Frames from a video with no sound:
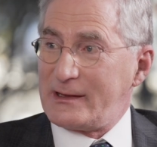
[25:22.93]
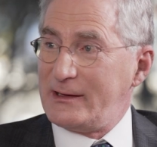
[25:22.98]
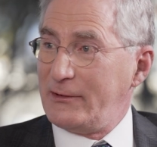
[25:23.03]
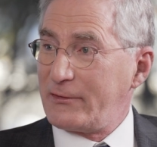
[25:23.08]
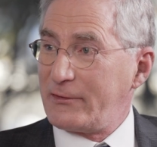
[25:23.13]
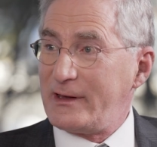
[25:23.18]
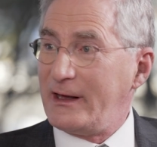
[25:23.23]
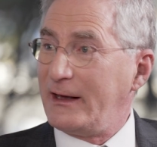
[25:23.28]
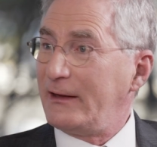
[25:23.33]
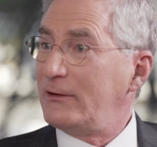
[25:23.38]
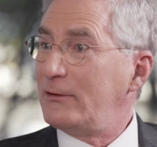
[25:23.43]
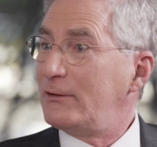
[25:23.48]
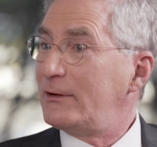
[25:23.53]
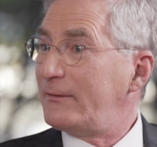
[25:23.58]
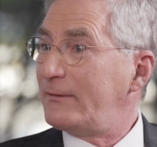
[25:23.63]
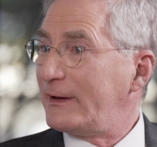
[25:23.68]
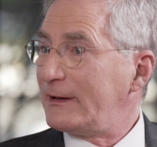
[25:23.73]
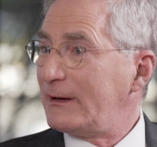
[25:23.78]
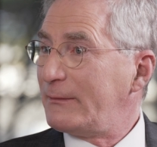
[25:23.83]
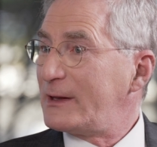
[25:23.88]
And you're seeing new
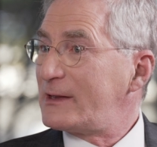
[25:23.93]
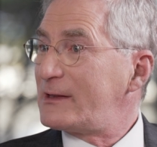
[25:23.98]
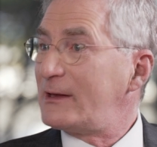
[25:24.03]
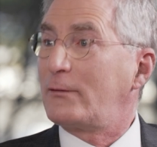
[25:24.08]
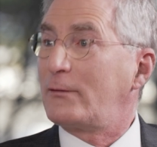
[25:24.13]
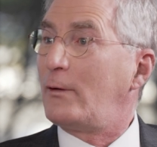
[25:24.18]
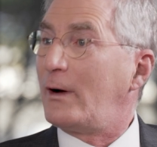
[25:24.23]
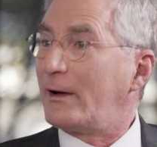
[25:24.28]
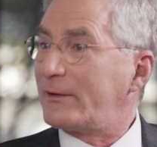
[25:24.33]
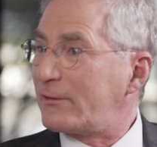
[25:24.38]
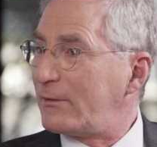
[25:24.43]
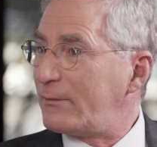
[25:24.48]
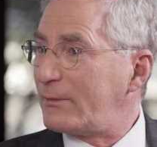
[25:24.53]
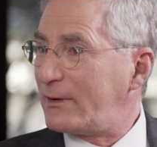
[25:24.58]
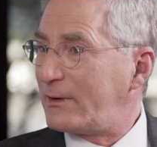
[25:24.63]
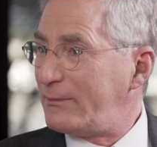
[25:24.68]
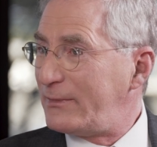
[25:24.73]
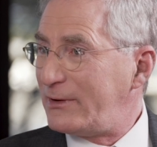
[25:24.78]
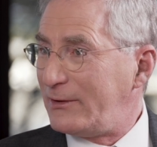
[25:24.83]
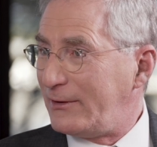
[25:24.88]
developments in quantum
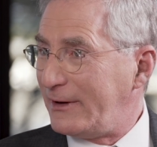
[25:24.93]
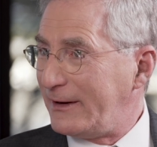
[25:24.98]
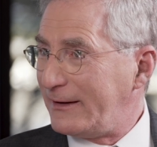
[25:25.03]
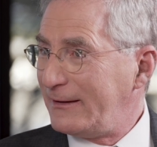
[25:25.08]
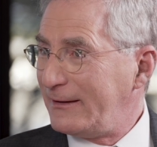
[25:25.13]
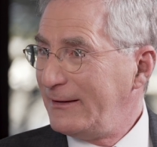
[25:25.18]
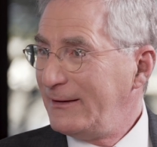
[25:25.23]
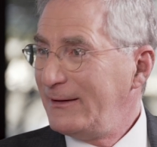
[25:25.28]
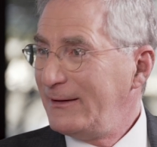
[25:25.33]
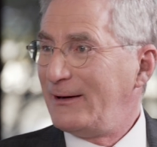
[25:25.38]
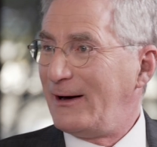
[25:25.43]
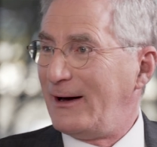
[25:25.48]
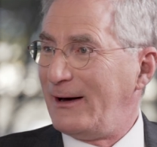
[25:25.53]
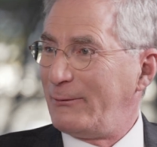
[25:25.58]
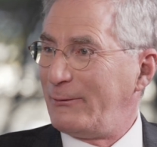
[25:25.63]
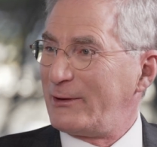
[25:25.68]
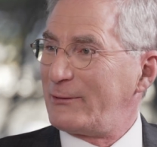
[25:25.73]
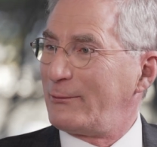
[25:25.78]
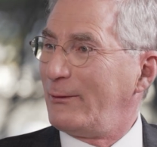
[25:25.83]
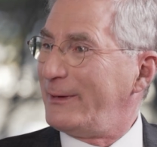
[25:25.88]
computing,
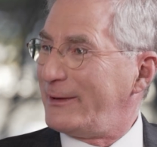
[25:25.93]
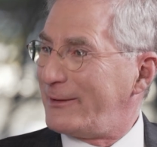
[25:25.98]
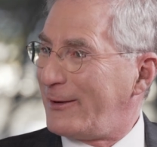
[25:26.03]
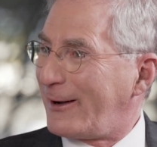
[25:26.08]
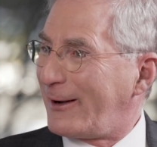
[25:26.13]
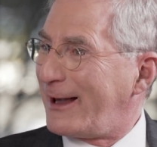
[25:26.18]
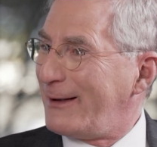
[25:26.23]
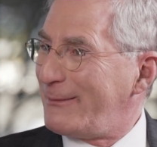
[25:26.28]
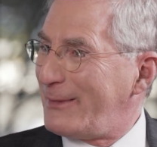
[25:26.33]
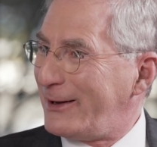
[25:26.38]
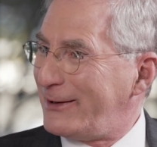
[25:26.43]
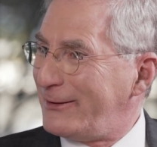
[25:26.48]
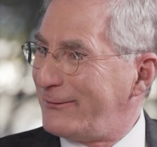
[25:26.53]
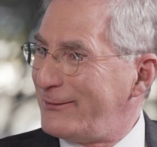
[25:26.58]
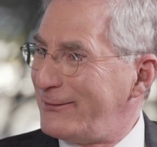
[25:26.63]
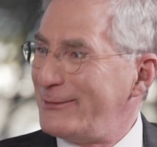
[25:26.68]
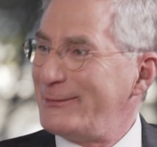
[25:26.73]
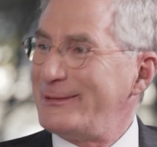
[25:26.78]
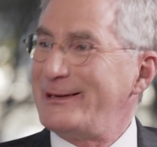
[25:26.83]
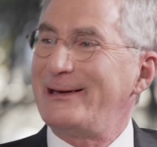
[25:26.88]
which we'll be talking about in a
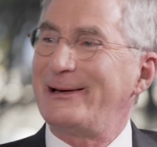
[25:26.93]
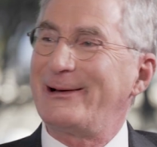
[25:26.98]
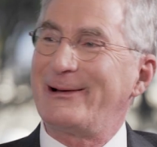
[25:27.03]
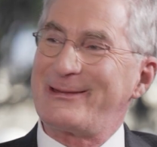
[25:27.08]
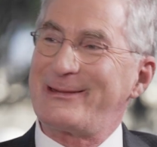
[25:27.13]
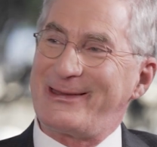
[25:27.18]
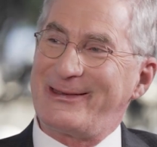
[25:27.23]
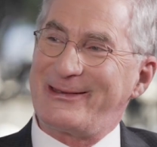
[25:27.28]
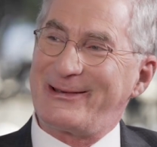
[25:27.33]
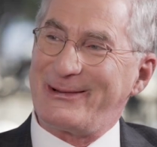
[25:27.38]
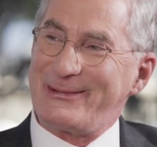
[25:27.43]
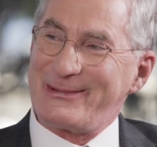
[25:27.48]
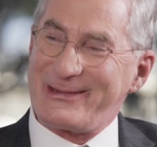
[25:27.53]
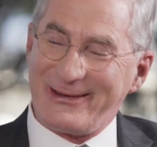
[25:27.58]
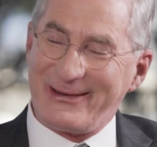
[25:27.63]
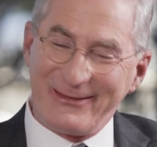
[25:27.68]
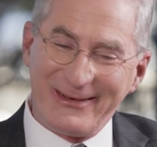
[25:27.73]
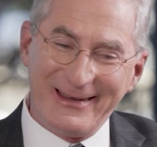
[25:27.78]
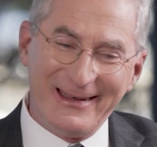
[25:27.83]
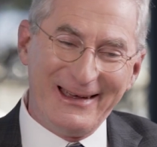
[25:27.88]
few years in terms
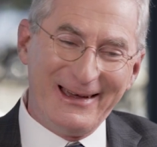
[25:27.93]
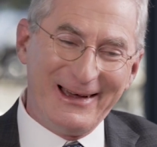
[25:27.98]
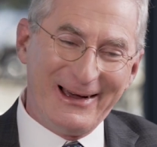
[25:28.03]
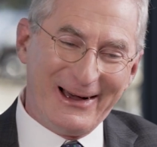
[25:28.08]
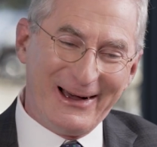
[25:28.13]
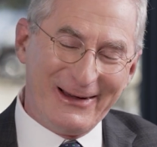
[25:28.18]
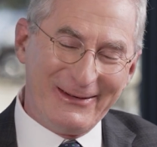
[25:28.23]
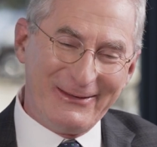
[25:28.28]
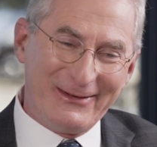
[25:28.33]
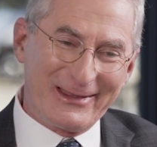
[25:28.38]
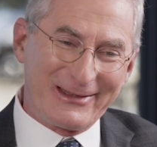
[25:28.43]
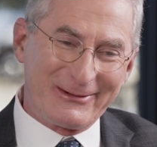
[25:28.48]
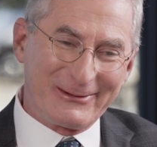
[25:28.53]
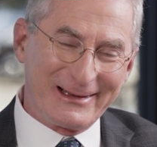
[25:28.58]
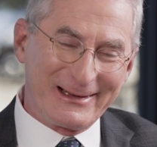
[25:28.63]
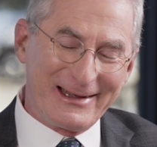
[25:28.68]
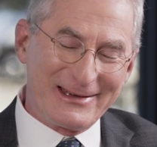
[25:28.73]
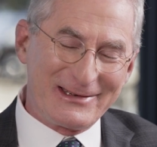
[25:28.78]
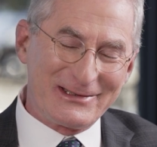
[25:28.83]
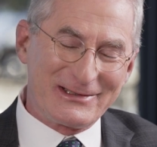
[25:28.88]
of its
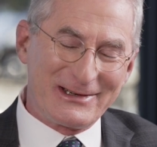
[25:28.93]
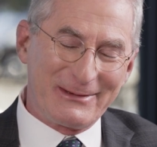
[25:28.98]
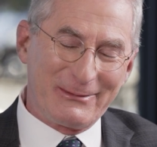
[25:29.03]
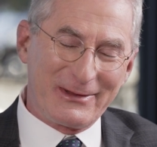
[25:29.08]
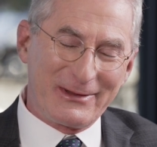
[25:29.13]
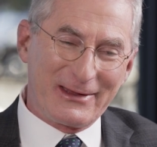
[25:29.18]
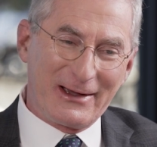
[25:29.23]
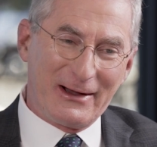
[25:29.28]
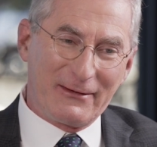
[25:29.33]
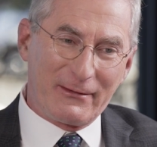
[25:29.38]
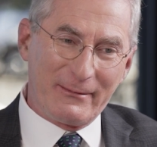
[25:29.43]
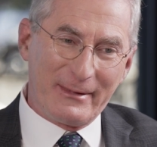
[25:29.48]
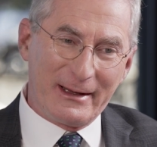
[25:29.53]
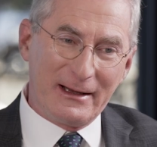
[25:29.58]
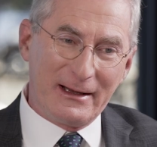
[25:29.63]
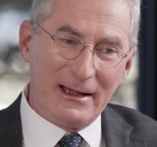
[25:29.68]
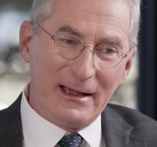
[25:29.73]
relationship with government.